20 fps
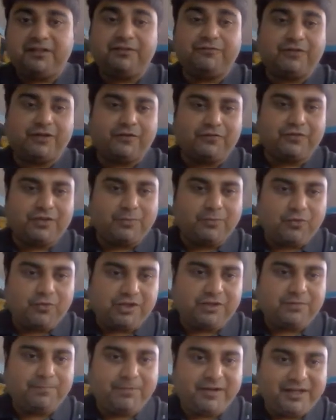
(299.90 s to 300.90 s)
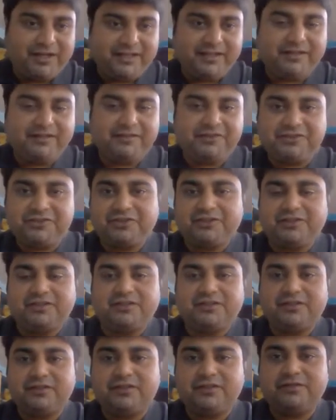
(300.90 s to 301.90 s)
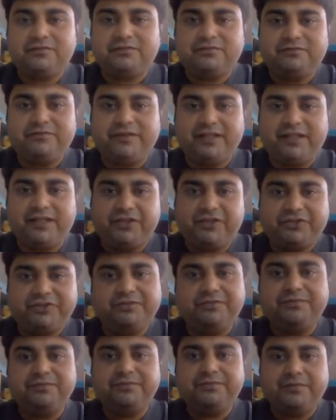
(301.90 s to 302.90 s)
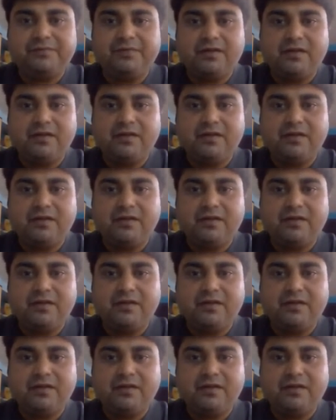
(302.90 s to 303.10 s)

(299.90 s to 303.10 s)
this is one of the most prettiest variation.